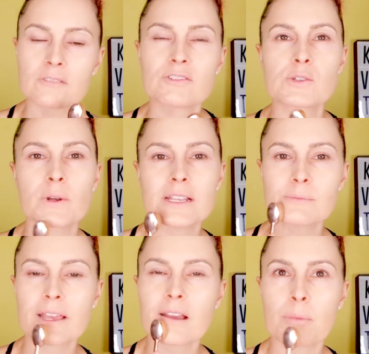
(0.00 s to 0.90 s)
For 20s
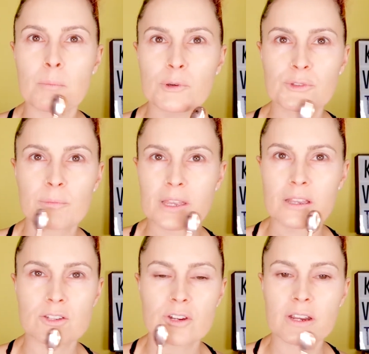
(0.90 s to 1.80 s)
makeup, I'm also
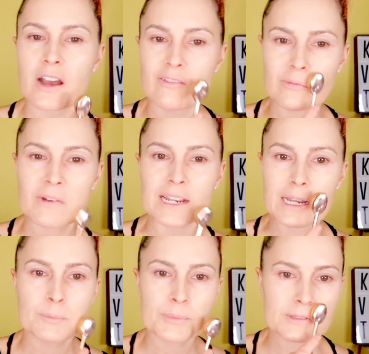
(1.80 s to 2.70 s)
making sure I cover my
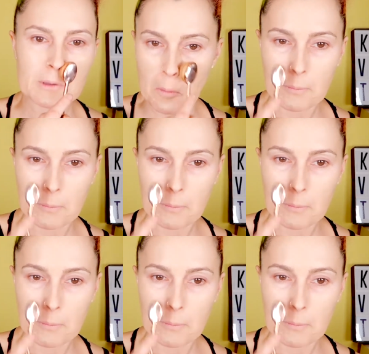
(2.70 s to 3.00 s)
lips.